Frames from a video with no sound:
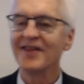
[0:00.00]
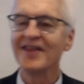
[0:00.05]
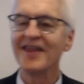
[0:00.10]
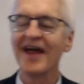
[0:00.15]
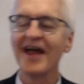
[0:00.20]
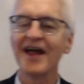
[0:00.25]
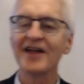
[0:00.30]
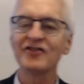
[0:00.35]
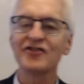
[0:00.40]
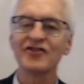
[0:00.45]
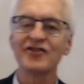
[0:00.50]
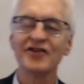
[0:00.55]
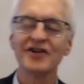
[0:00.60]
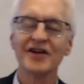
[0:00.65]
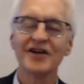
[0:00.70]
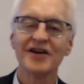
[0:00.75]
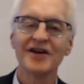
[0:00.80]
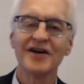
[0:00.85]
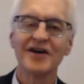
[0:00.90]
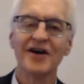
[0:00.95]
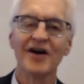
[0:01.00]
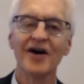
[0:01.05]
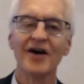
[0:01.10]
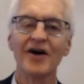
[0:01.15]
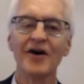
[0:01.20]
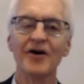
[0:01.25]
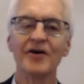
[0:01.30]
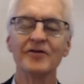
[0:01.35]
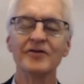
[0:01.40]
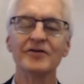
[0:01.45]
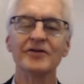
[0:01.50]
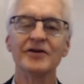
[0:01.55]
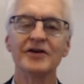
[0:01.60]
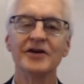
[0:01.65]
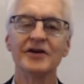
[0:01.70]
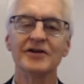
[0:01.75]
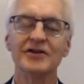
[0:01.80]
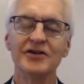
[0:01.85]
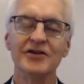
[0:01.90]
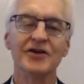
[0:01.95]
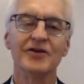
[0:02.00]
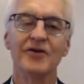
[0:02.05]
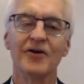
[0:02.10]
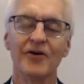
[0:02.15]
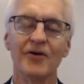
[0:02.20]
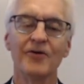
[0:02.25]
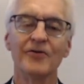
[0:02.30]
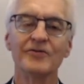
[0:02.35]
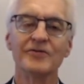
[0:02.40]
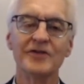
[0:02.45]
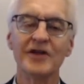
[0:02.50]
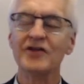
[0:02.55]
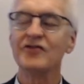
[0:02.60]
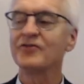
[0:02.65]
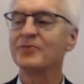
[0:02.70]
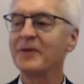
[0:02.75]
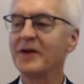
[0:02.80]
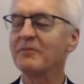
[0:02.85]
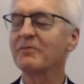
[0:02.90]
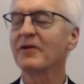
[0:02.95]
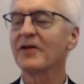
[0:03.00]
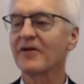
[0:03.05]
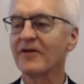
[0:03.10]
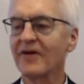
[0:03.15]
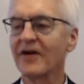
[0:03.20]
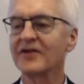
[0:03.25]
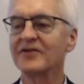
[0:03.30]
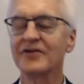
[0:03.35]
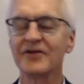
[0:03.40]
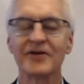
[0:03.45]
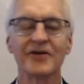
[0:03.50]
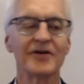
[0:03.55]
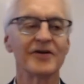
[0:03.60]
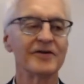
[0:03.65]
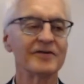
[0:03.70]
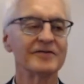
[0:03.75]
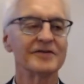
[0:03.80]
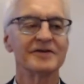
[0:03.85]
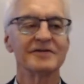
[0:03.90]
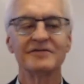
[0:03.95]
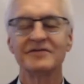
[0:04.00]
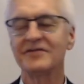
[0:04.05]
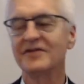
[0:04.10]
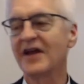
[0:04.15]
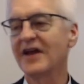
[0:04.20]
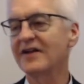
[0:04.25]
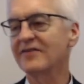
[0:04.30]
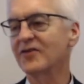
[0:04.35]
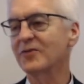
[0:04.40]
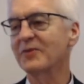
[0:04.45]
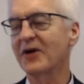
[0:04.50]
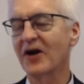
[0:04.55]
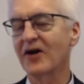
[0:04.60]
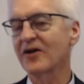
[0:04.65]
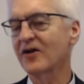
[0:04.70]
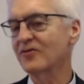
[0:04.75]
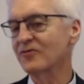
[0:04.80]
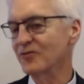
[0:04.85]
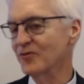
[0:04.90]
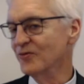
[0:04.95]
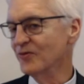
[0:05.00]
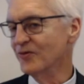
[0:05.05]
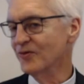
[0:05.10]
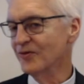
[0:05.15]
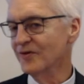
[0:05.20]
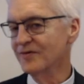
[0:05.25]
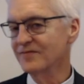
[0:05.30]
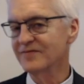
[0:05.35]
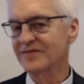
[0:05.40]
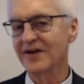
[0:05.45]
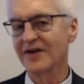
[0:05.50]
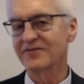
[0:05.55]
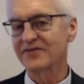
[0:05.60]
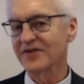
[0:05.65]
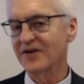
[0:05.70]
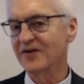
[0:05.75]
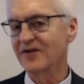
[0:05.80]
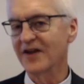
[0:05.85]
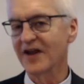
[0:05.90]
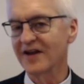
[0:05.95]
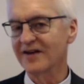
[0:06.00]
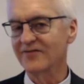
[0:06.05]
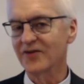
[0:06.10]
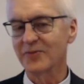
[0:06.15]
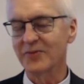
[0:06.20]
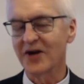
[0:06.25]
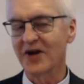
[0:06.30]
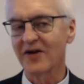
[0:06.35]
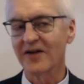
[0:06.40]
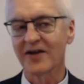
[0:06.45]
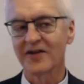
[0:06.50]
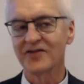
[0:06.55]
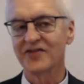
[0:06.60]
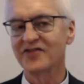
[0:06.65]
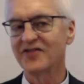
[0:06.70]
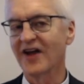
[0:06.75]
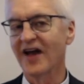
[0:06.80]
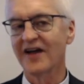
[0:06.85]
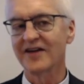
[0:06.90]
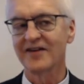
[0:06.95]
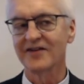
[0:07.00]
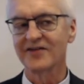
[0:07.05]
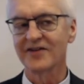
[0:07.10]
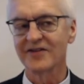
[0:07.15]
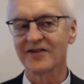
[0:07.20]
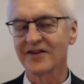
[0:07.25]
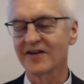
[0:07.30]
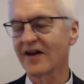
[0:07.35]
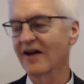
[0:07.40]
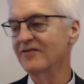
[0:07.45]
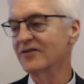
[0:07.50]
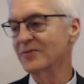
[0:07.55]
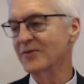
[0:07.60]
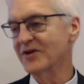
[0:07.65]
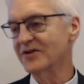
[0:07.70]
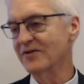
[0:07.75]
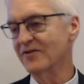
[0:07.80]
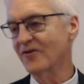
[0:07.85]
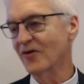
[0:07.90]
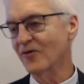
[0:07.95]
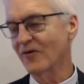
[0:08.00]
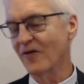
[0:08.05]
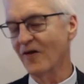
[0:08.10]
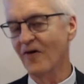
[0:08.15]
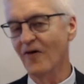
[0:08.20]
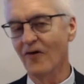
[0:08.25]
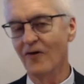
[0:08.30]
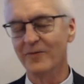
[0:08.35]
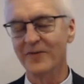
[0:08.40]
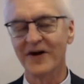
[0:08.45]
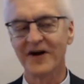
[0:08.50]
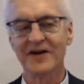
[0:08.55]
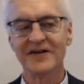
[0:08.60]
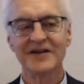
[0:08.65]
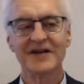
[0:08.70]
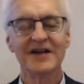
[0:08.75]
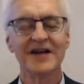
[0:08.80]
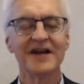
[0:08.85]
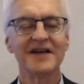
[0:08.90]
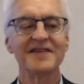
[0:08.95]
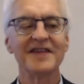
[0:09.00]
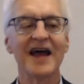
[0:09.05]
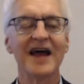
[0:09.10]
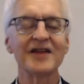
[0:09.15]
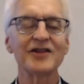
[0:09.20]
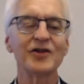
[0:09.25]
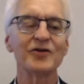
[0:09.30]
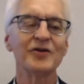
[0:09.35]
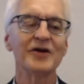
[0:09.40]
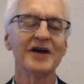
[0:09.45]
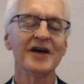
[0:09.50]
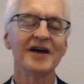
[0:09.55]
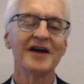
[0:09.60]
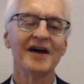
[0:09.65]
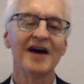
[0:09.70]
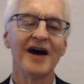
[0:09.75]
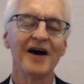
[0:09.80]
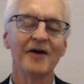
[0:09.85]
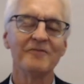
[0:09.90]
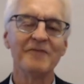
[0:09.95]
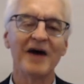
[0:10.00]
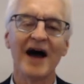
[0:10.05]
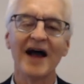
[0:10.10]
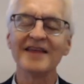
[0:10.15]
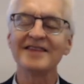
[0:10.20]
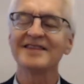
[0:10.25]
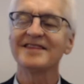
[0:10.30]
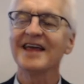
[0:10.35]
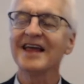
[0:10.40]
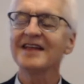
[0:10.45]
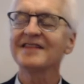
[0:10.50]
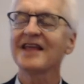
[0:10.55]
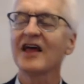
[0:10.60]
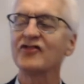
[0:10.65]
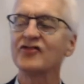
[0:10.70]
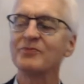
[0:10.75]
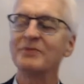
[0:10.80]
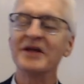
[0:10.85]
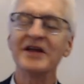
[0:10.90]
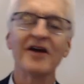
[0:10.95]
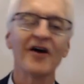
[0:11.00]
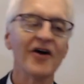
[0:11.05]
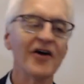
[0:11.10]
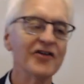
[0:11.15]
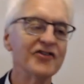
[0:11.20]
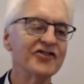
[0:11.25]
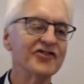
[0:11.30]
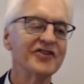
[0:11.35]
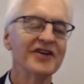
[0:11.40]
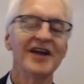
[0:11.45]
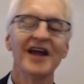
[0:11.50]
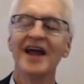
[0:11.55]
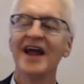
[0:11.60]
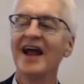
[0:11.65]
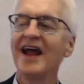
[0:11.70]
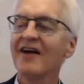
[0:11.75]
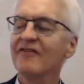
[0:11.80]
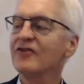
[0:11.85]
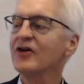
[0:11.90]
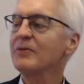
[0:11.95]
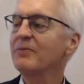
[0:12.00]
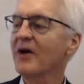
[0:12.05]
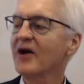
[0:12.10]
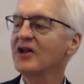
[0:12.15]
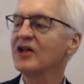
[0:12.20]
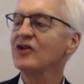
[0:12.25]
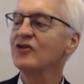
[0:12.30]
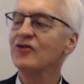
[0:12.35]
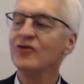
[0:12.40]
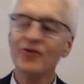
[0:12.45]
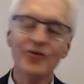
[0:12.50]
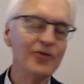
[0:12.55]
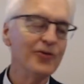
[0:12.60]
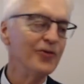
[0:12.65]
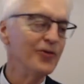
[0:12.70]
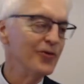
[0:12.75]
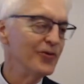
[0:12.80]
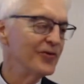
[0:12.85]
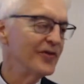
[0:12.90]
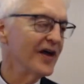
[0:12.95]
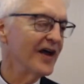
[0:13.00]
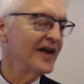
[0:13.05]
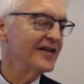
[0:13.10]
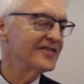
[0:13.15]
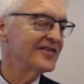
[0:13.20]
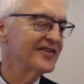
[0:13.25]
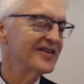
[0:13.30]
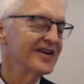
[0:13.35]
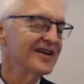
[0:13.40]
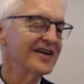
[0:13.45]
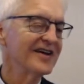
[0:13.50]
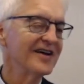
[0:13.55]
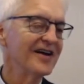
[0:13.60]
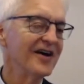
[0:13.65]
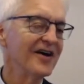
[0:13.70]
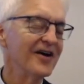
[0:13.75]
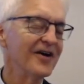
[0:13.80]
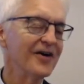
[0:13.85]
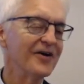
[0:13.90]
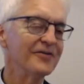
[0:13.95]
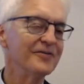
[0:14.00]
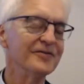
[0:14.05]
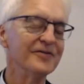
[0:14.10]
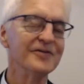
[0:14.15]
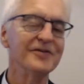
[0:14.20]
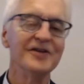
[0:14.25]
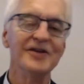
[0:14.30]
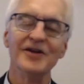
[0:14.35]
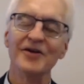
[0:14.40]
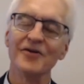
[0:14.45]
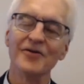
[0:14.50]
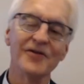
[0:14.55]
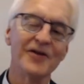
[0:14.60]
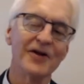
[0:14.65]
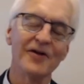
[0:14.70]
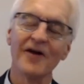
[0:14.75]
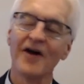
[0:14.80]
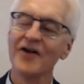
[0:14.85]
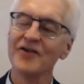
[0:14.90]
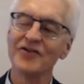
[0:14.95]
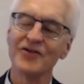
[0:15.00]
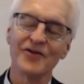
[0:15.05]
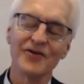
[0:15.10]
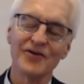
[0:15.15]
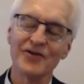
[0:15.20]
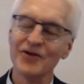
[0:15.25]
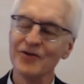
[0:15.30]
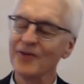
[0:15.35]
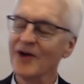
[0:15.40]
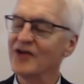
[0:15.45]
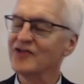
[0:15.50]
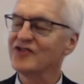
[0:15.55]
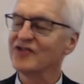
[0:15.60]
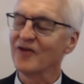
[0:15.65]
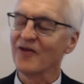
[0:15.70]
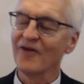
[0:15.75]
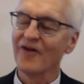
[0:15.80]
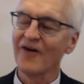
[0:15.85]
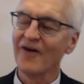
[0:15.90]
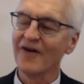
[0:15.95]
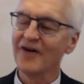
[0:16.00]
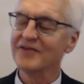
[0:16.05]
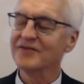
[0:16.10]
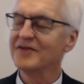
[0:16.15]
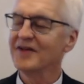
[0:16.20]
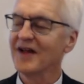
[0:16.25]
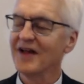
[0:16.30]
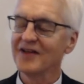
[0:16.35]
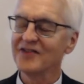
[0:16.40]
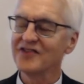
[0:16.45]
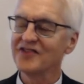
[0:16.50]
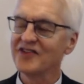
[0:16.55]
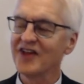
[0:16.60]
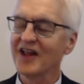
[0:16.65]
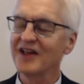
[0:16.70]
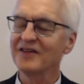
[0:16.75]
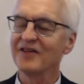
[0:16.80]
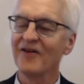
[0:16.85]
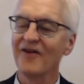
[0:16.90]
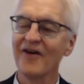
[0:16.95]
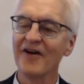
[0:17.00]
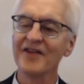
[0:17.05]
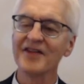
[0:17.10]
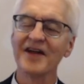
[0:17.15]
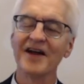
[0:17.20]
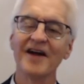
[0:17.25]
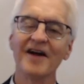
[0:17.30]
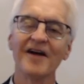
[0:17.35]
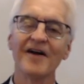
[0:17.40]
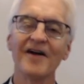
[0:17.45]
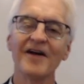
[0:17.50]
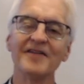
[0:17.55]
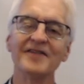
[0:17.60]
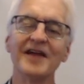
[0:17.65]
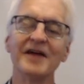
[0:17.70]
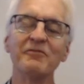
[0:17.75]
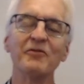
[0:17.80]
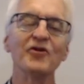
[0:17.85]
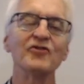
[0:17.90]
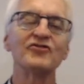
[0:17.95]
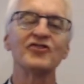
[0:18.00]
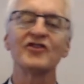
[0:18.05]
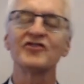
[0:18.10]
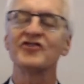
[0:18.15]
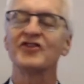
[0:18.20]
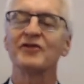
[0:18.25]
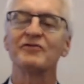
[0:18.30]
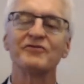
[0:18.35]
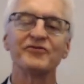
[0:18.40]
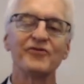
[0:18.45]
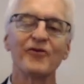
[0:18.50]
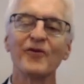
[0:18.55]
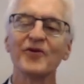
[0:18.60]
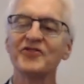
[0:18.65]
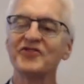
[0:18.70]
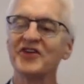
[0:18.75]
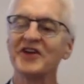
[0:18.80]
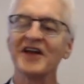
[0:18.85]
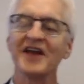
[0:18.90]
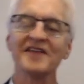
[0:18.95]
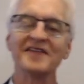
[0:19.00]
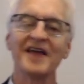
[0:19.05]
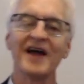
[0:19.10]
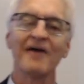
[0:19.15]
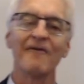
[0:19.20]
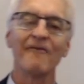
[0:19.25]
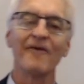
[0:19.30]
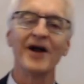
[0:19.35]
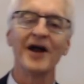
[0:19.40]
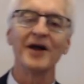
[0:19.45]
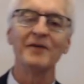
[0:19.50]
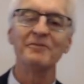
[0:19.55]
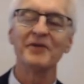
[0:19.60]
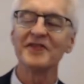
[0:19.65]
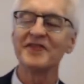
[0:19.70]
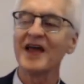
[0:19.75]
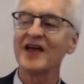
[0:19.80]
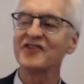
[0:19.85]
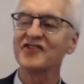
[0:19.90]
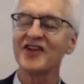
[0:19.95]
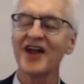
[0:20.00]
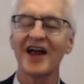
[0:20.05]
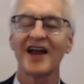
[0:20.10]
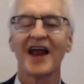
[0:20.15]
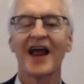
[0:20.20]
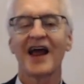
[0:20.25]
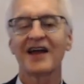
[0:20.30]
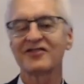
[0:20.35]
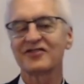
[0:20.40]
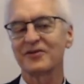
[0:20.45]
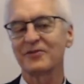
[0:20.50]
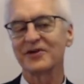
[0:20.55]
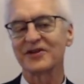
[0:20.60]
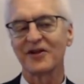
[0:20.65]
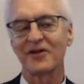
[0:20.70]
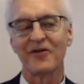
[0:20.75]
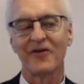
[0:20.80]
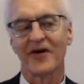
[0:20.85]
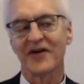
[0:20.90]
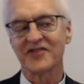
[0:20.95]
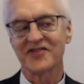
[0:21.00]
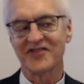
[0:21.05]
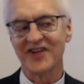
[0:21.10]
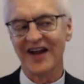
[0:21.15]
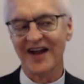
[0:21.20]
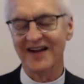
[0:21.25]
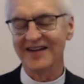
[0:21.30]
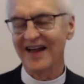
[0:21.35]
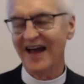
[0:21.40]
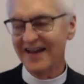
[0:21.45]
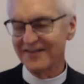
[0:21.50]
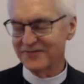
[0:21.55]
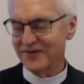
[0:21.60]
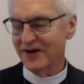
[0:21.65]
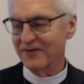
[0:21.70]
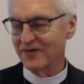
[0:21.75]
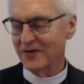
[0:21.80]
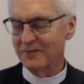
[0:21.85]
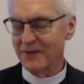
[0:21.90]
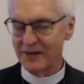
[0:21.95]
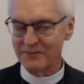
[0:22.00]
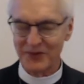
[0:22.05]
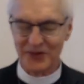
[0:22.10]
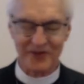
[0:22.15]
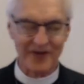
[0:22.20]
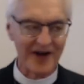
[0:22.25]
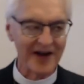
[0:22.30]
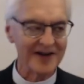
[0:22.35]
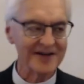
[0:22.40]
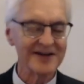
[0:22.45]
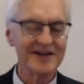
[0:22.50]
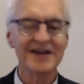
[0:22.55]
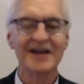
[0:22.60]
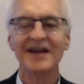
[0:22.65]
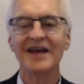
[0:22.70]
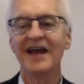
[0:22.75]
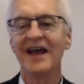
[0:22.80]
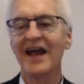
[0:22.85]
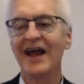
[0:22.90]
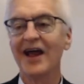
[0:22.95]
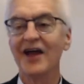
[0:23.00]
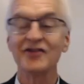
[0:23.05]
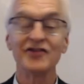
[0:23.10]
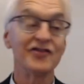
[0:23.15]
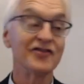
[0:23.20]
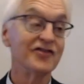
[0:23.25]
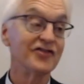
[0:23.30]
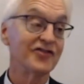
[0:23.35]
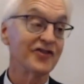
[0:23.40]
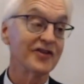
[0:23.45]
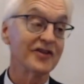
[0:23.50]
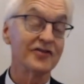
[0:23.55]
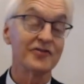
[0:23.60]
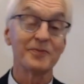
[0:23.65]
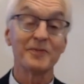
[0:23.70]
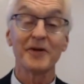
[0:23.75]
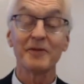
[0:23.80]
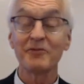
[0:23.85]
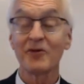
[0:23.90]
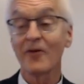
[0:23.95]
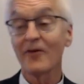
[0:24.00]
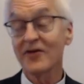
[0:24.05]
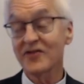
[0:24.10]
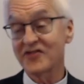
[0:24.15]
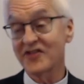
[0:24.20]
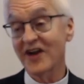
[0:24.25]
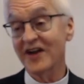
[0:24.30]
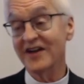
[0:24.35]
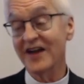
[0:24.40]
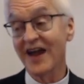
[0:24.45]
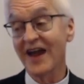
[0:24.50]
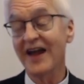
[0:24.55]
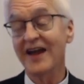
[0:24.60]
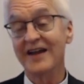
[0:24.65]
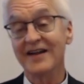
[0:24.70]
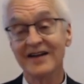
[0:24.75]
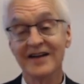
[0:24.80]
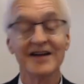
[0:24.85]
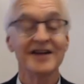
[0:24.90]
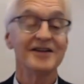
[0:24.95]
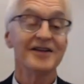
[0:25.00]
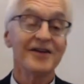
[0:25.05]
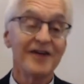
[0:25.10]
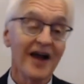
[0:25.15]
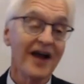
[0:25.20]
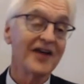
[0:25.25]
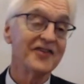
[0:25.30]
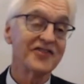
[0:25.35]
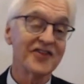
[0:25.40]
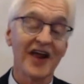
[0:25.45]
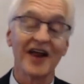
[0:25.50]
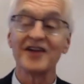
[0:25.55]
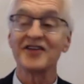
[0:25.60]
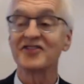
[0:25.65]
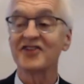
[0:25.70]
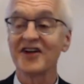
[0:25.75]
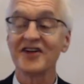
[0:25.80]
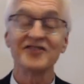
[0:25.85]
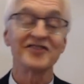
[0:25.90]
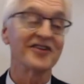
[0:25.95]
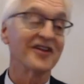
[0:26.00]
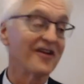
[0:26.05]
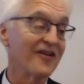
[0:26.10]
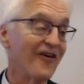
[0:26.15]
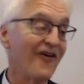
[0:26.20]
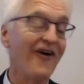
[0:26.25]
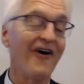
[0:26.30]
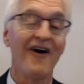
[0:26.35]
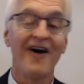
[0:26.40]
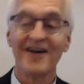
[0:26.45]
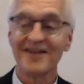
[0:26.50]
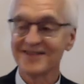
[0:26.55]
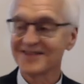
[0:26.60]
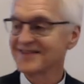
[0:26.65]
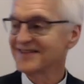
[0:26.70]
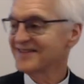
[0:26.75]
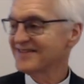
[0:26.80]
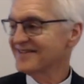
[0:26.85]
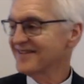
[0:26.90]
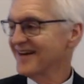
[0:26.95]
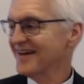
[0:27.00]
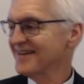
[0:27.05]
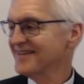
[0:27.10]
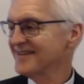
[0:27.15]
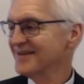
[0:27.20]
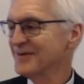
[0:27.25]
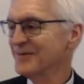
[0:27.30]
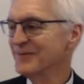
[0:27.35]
that, uh, you know, these people are under Native American rule if they're Native Americans, not under the government of Oklahoma. That, uh, I think that's because everybody knew that uh, you know, they're under U.S. law and, and state law there, and they were just enforcing it that way, but that's not actually what the law said, if I remember right. And so the Supreme Court said, hey, you guys got to change the law, right?